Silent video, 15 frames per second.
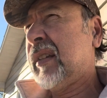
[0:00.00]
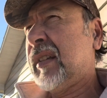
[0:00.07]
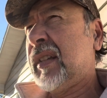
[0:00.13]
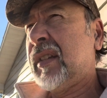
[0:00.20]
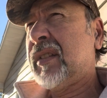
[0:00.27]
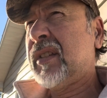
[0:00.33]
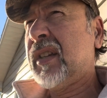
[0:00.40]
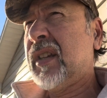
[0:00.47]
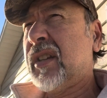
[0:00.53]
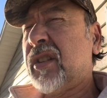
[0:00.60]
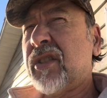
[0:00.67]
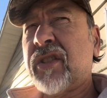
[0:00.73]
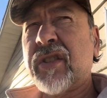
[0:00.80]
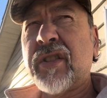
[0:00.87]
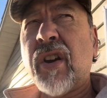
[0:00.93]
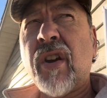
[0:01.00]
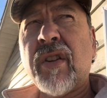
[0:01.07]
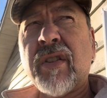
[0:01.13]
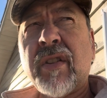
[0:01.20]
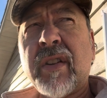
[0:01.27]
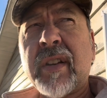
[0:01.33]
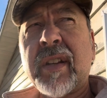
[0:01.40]
least to get a
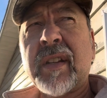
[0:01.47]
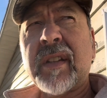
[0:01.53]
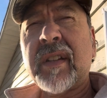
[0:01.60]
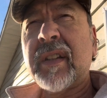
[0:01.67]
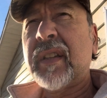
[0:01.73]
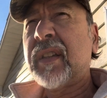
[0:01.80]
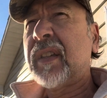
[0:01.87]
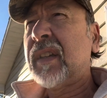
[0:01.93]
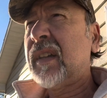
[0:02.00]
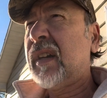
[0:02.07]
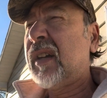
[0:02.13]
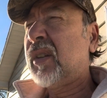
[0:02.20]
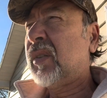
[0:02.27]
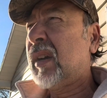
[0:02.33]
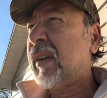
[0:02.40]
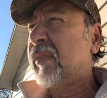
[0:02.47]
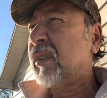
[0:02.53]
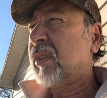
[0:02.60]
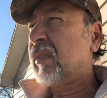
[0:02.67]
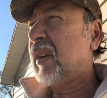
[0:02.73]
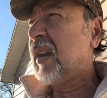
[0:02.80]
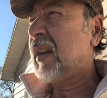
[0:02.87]
start on it. I don't have a
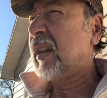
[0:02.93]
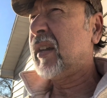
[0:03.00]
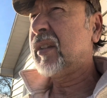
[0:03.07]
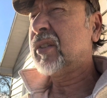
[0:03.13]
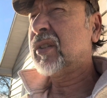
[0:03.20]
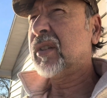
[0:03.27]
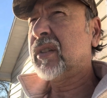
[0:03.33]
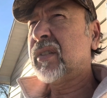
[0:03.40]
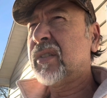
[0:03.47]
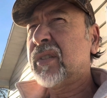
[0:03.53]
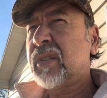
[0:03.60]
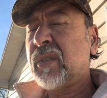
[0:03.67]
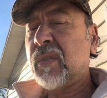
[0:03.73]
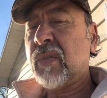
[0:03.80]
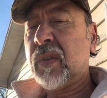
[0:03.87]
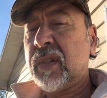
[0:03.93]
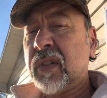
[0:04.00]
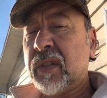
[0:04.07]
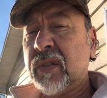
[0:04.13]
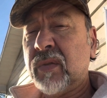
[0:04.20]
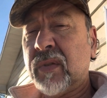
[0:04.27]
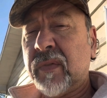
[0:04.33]
garage, so I
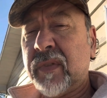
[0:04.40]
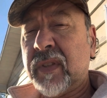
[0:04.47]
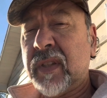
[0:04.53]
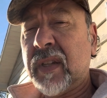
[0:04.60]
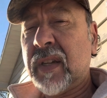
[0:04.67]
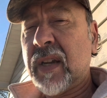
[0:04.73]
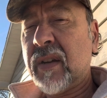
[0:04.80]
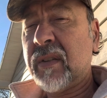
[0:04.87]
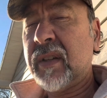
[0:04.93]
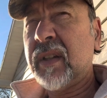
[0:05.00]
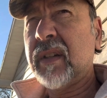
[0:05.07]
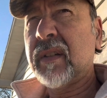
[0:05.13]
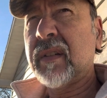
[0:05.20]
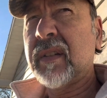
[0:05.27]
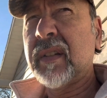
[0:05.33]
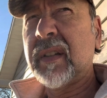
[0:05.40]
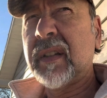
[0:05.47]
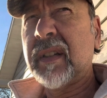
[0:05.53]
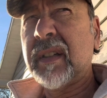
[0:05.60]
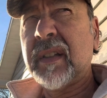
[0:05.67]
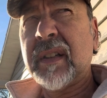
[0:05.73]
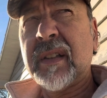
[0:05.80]
just do everything out here
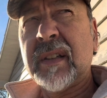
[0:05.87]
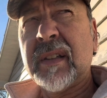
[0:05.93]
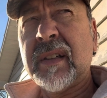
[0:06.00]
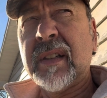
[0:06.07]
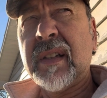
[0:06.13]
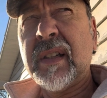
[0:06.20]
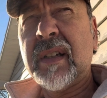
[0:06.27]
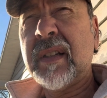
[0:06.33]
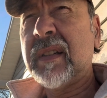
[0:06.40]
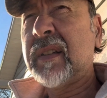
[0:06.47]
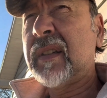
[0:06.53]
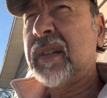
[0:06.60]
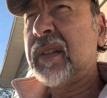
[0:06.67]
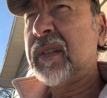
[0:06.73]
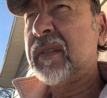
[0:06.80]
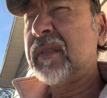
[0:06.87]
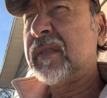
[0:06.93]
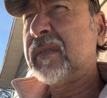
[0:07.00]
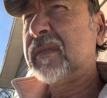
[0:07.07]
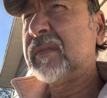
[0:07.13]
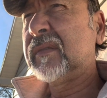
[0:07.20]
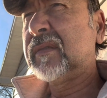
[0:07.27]
and uh,
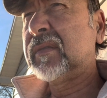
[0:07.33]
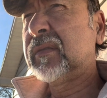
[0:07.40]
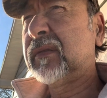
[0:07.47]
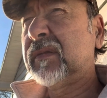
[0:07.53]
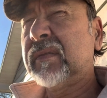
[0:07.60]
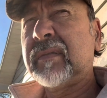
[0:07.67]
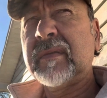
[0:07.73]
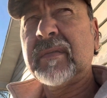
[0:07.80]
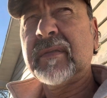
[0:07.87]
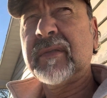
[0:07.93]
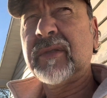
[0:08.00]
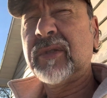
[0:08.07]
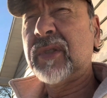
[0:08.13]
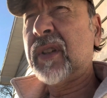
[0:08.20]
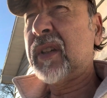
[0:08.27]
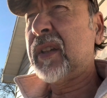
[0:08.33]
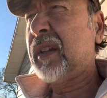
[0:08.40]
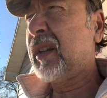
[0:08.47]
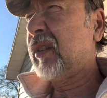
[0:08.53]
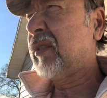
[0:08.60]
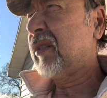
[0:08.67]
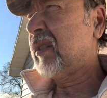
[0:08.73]
try to
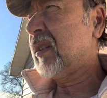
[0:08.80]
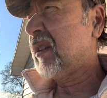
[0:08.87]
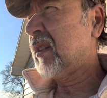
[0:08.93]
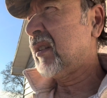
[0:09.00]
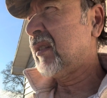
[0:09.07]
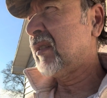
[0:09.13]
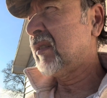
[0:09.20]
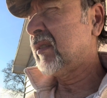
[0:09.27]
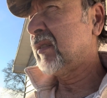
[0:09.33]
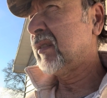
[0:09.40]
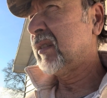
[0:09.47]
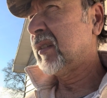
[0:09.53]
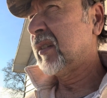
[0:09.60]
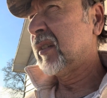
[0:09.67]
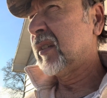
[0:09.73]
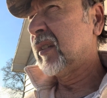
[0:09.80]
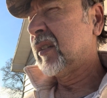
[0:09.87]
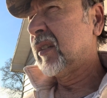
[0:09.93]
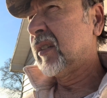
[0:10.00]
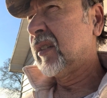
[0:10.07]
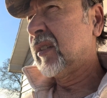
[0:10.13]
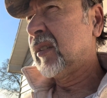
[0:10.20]
get her done.
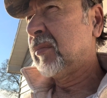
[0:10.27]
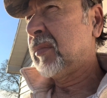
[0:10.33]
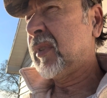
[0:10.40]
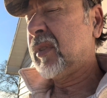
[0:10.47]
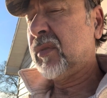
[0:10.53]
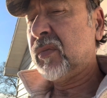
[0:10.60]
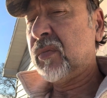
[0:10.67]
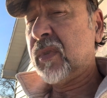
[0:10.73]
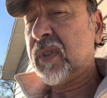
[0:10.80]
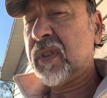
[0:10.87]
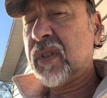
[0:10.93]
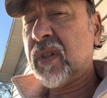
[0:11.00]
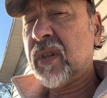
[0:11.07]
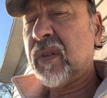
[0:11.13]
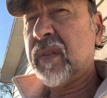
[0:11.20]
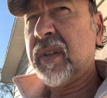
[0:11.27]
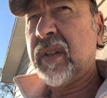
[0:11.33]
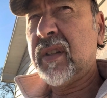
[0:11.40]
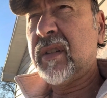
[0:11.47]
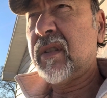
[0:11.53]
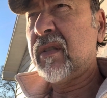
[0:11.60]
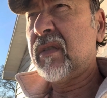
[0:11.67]
But what's the hurry,
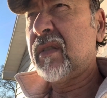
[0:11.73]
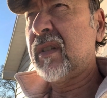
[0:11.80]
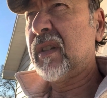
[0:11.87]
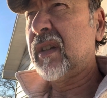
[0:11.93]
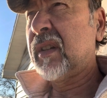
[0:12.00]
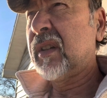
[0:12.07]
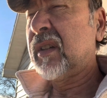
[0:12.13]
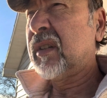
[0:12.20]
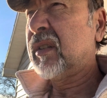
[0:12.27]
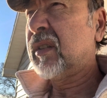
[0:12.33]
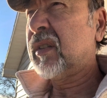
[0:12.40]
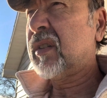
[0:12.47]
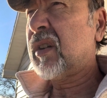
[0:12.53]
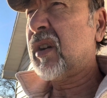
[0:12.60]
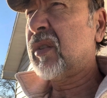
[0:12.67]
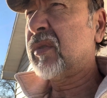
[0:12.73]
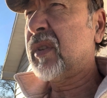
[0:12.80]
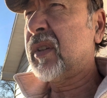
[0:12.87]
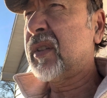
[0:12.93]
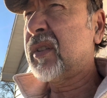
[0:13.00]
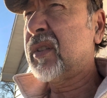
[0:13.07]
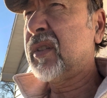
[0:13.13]
you know? The car
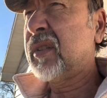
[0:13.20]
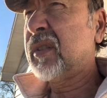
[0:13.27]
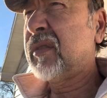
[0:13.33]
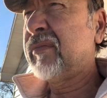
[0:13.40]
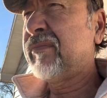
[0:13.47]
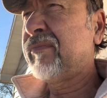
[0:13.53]
runs good.